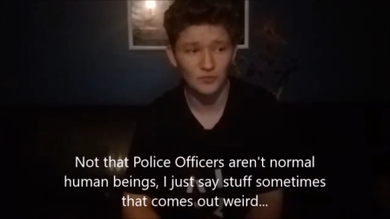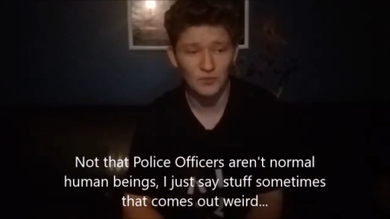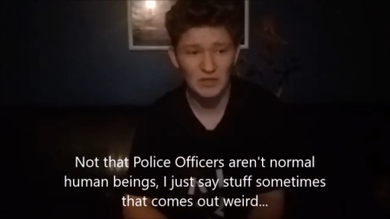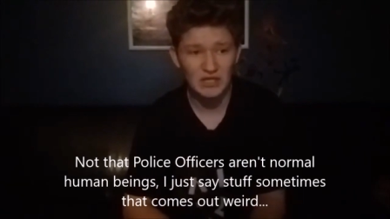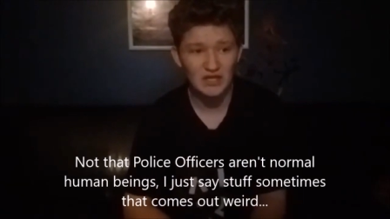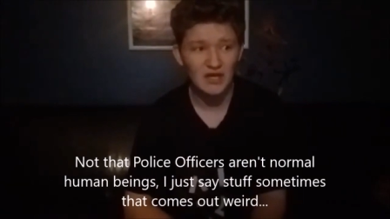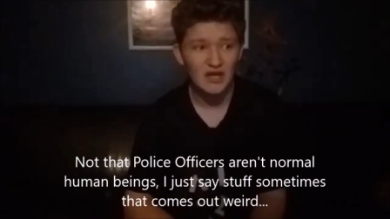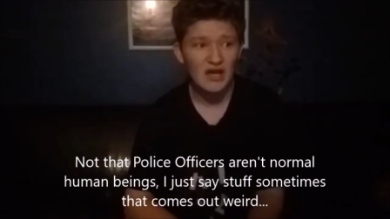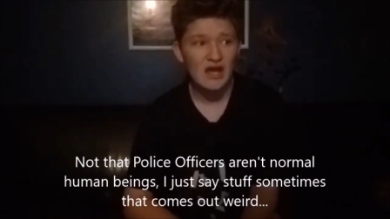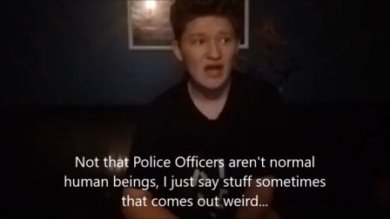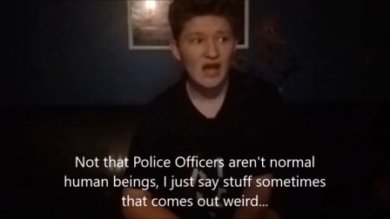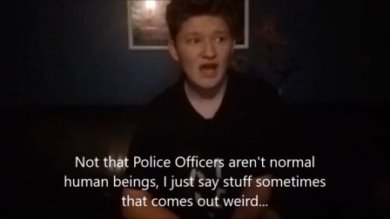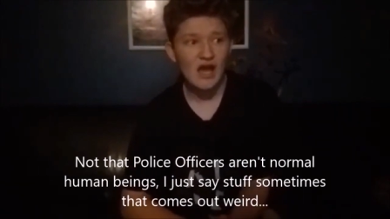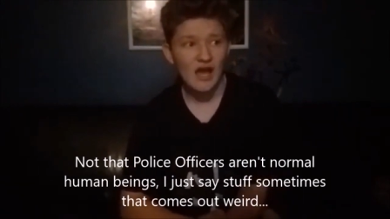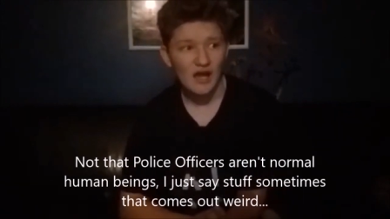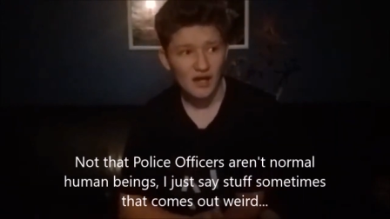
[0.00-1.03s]
would be,
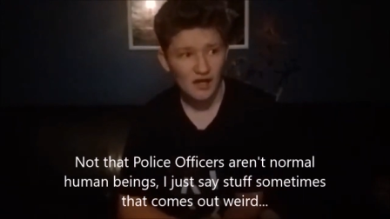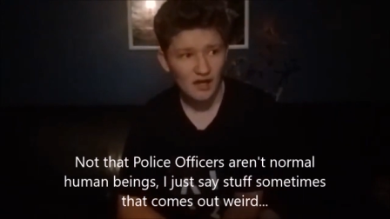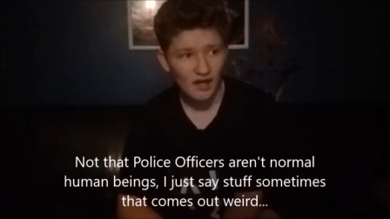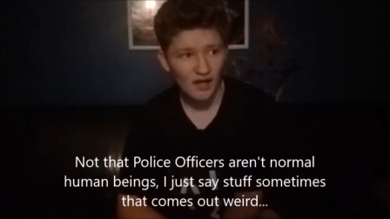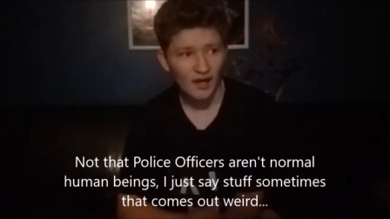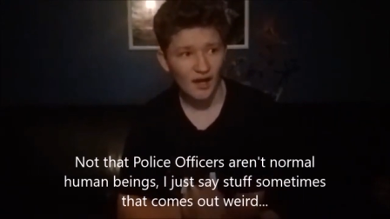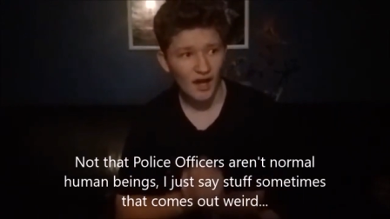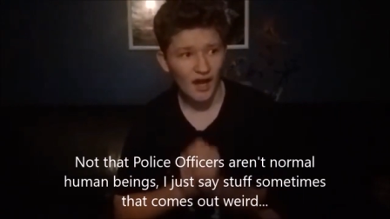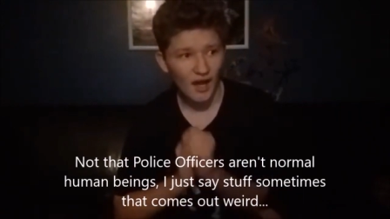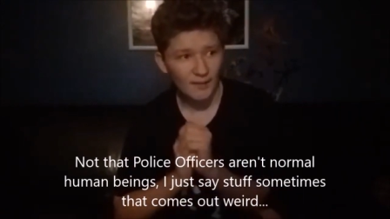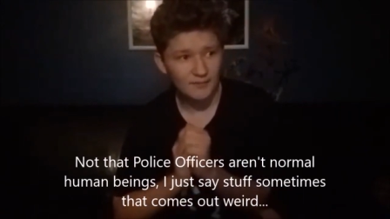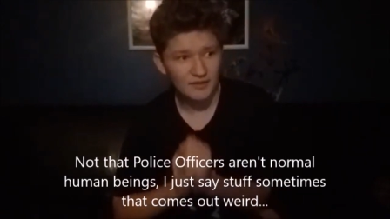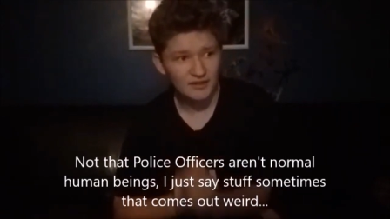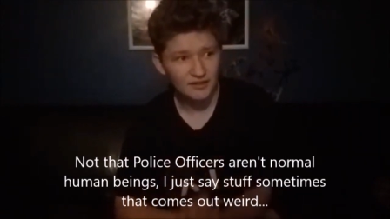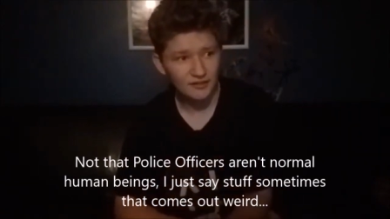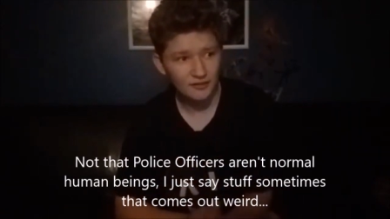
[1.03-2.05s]
huh, I'm
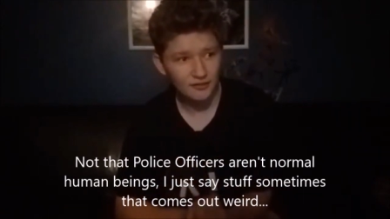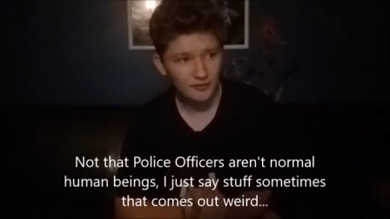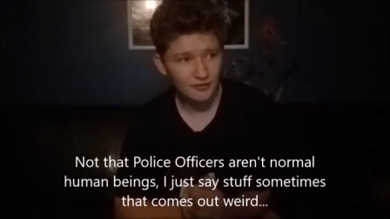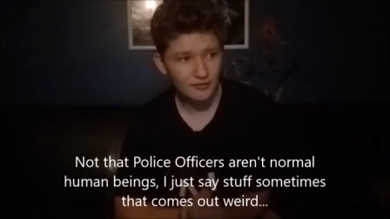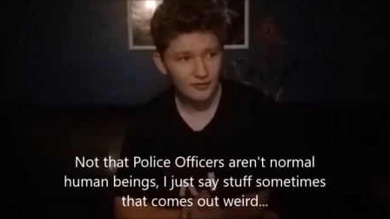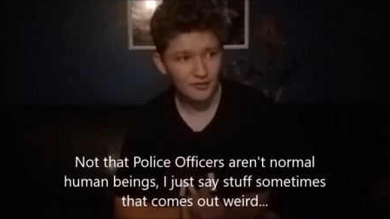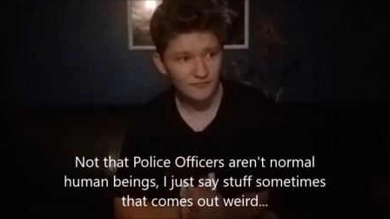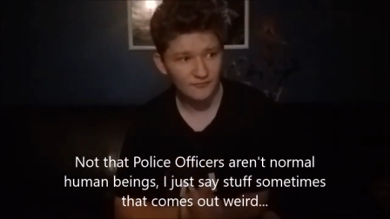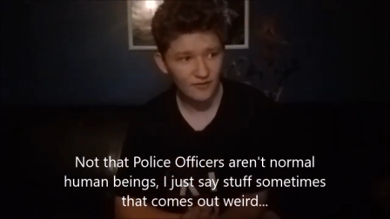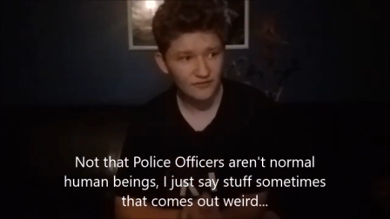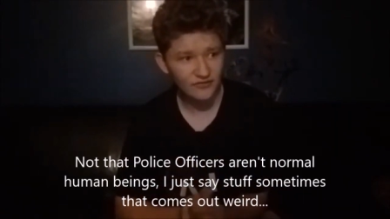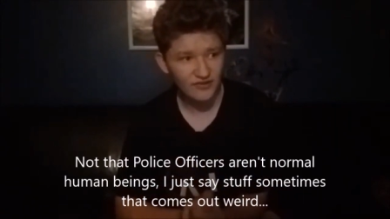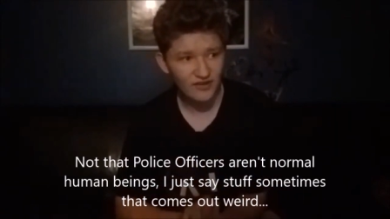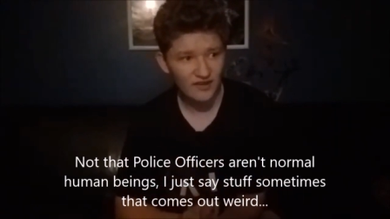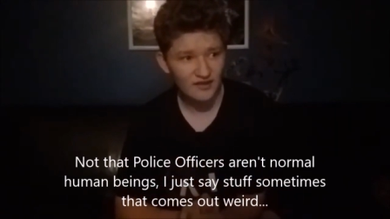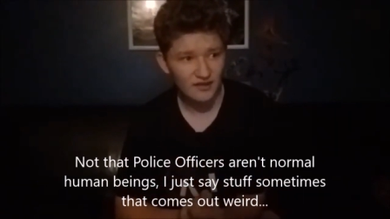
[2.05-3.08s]
here
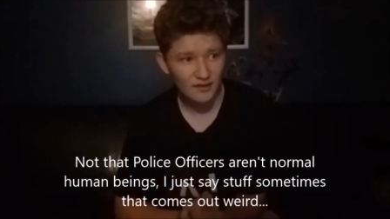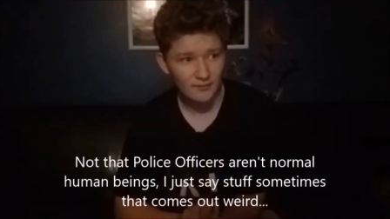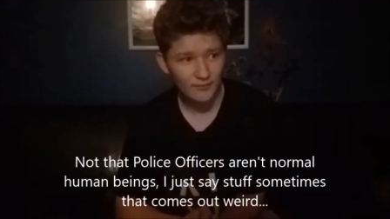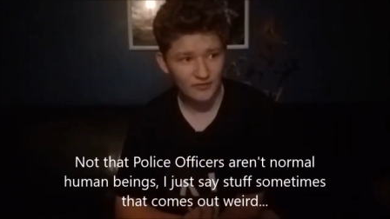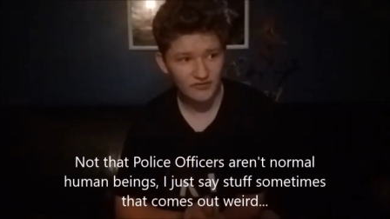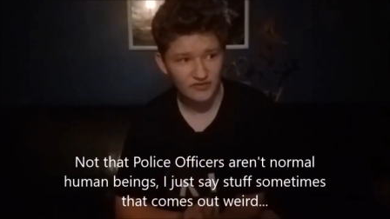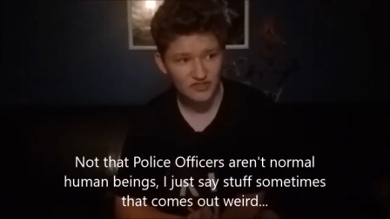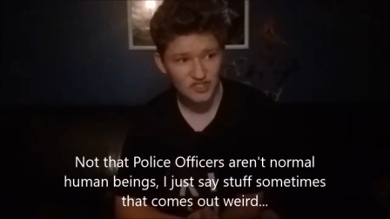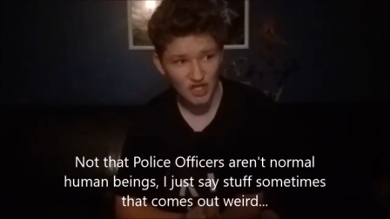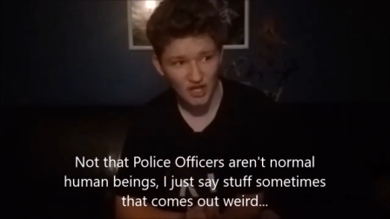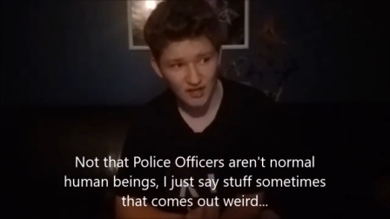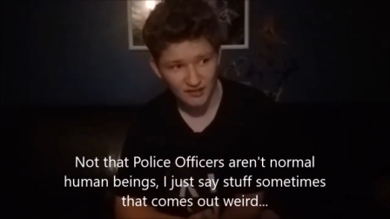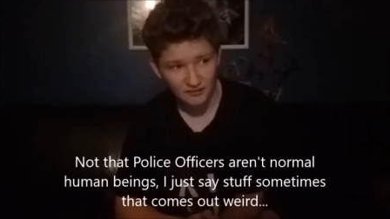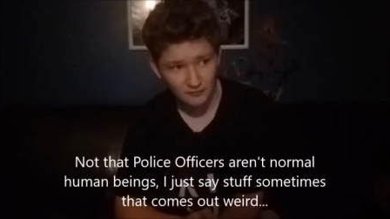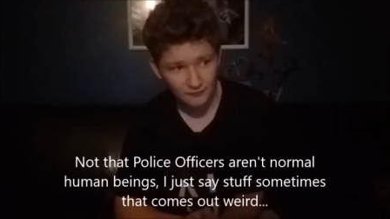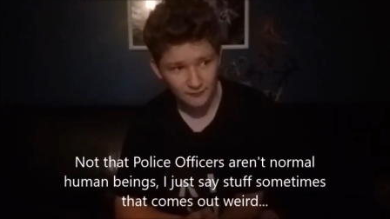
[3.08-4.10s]
investigating a missing
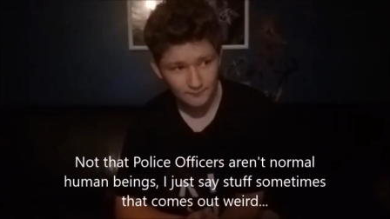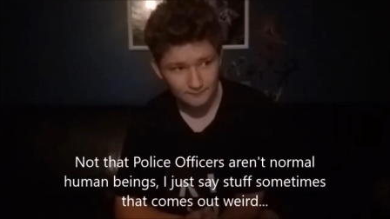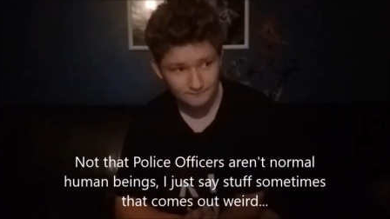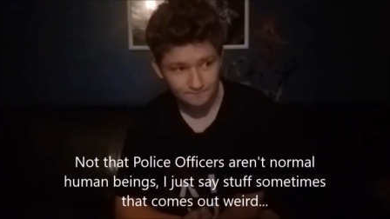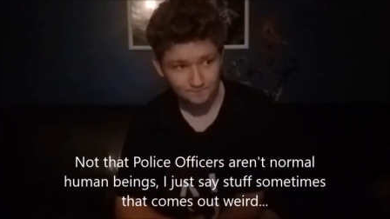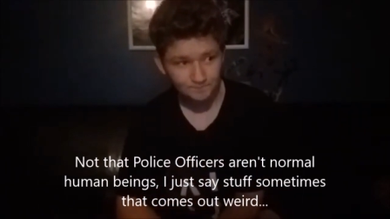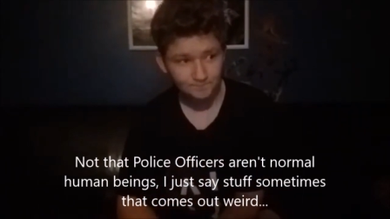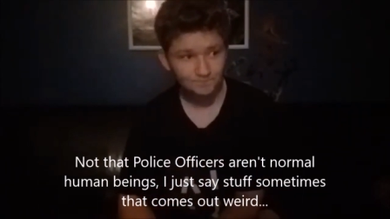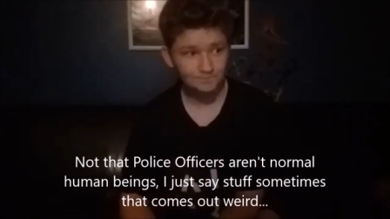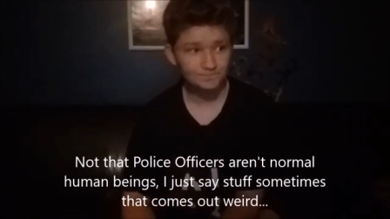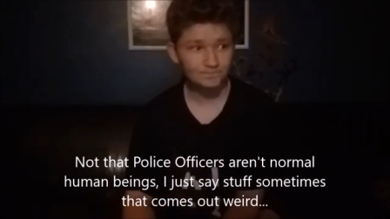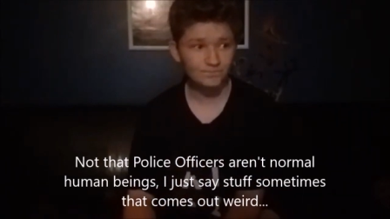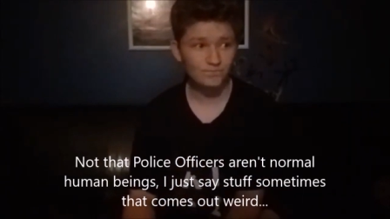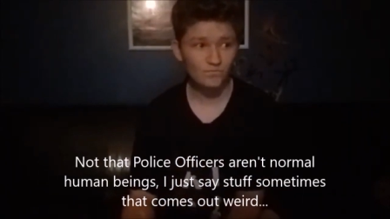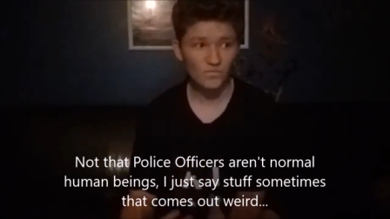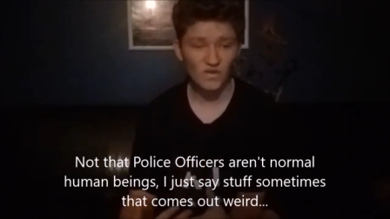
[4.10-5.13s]
child.
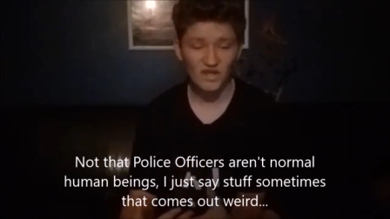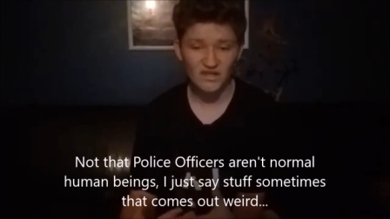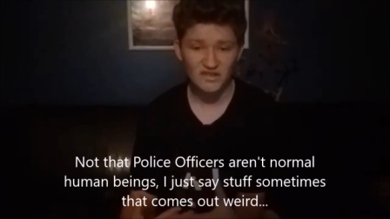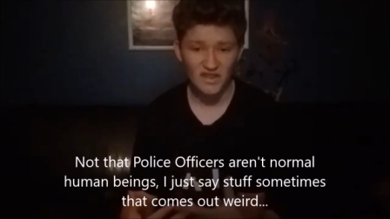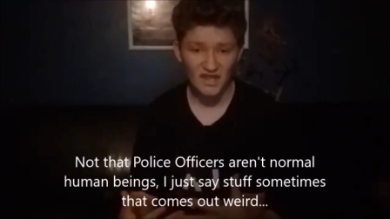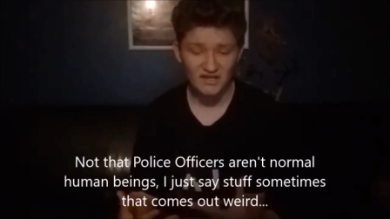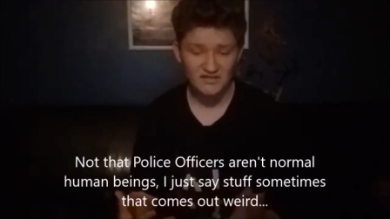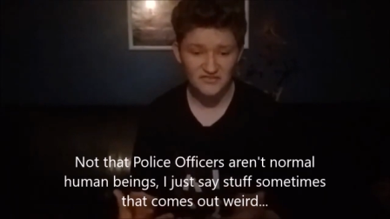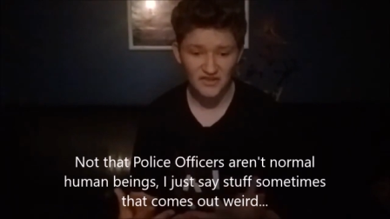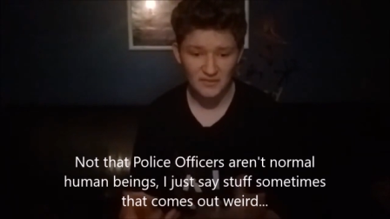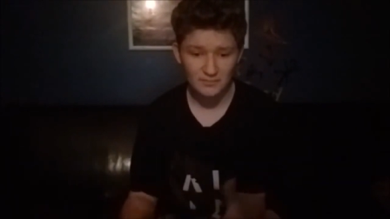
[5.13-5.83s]
That is